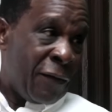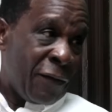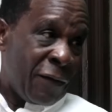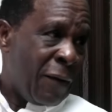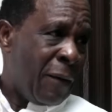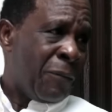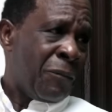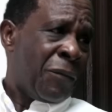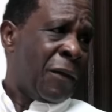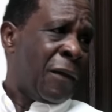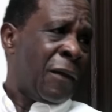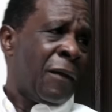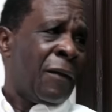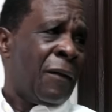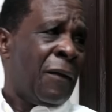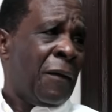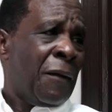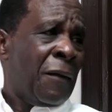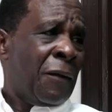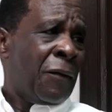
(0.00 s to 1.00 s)
something,
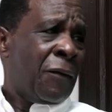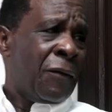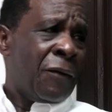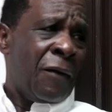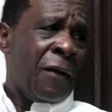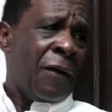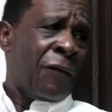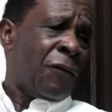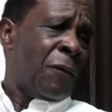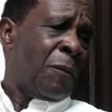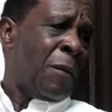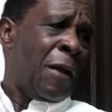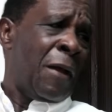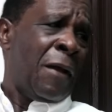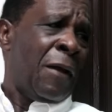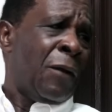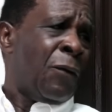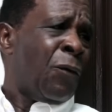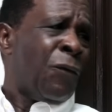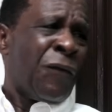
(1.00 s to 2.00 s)
you don't have to be
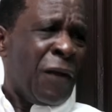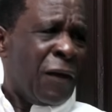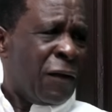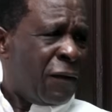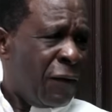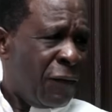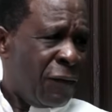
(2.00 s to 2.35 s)
innovative.